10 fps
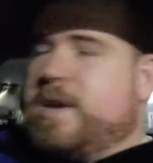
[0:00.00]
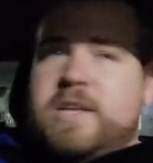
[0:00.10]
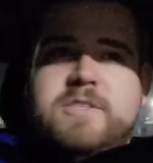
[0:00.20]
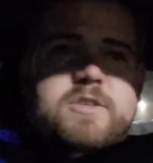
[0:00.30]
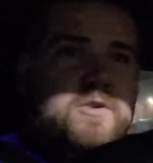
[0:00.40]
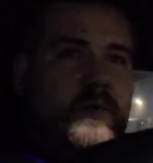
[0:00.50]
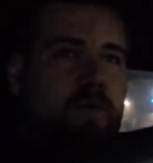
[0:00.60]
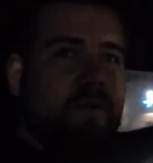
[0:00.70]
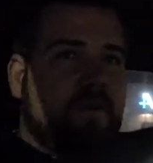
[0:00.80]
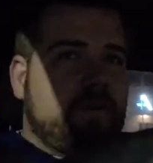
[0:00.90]
And so
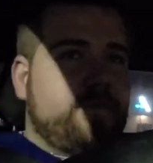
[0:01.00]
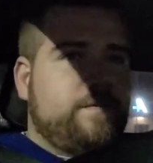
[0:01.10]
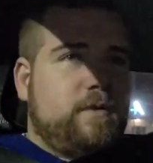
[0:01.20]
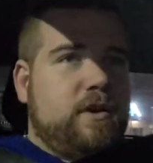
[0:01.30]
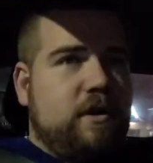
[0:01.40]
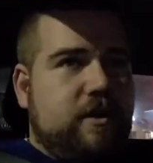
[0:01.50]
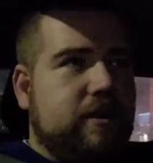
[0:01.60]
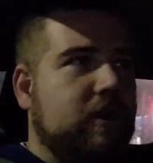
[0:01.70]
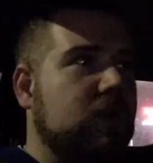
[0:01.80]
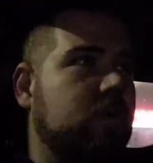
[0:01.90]
one of our
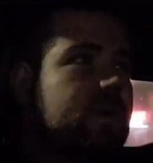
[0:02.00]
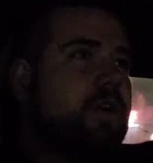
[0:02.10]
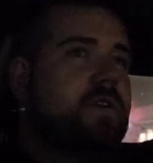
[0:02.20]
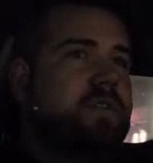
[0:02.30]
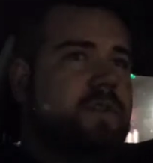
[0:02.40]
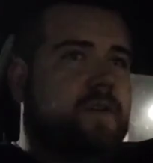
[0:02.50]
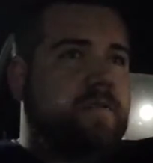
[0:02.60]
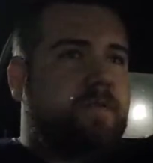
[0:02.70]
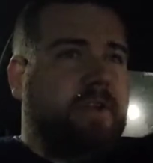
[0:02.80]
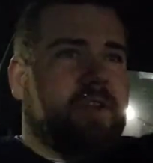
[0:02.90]
other coworkers, our
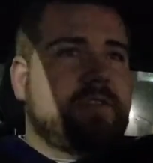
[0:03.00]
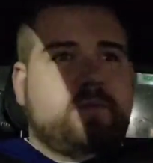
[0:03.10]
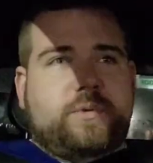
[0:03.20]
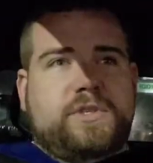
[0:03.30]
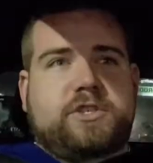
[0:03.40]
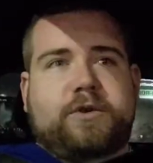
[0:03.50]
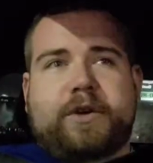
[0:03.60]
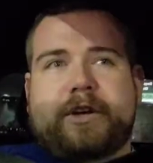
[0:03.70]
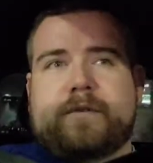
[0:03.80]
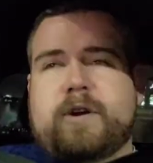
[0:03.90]
other friends, was
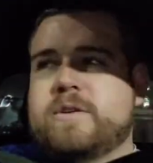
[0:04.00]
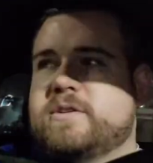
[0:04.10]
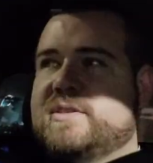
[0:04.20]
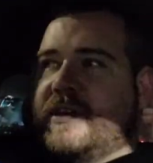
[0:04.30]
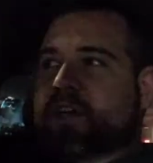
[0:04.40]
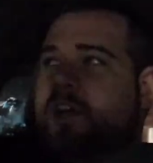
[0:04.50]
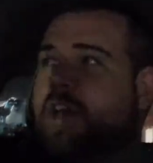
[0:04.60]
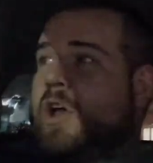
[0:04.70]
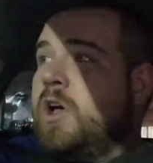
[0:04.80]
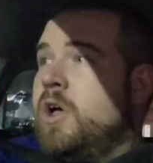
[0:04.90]
joking around and said,
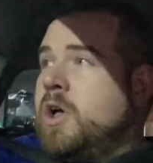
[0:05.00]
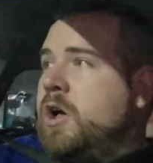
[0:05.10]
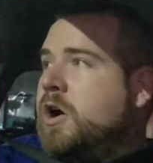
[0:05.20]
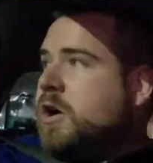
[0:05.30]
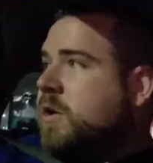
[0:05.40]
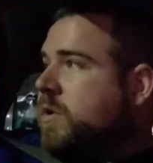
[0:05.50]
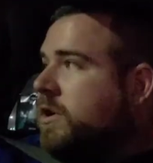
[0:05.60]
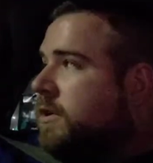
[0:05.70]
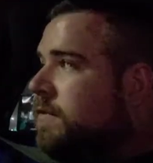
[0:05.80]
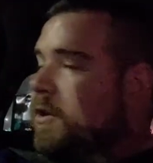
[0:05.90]
oh,
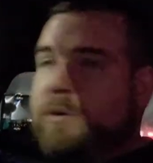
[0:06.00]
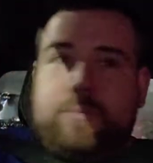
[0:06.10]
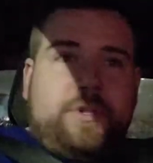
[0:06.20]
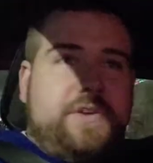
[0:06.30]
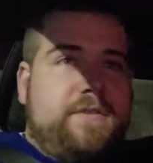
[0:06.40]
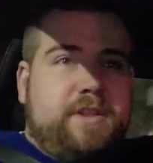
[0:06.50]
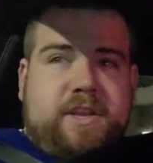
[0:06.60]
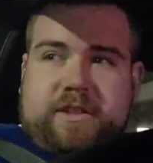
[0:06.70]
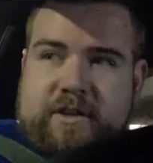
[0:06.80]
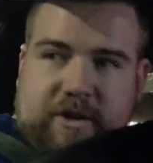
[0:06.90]
well, if you don't believe in
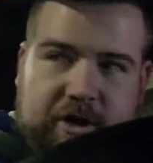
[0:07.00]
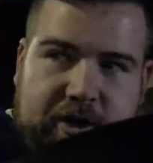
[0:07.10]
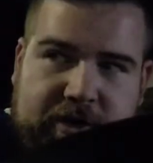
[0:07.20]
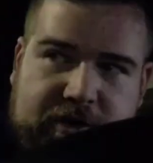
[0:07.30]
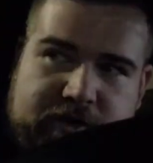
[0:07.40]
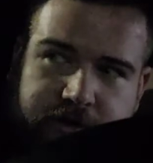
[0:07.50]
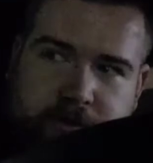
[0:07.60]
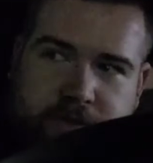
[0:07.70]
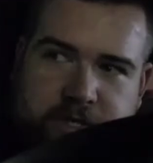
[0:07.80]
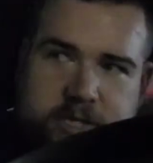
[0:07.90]
that, then here, you
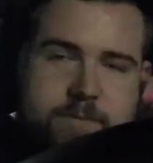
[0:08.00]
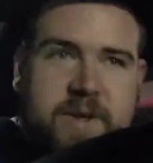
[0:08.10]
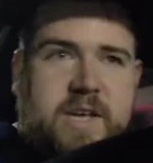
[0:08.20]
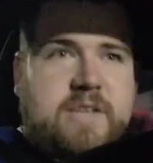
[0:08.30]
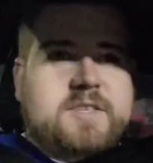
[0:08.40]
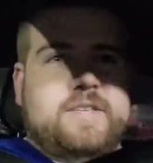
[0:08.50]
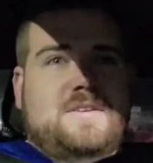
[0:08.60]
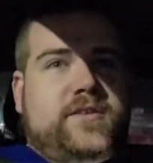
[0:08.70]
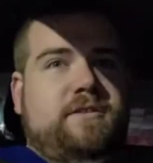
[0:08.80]
need this mask,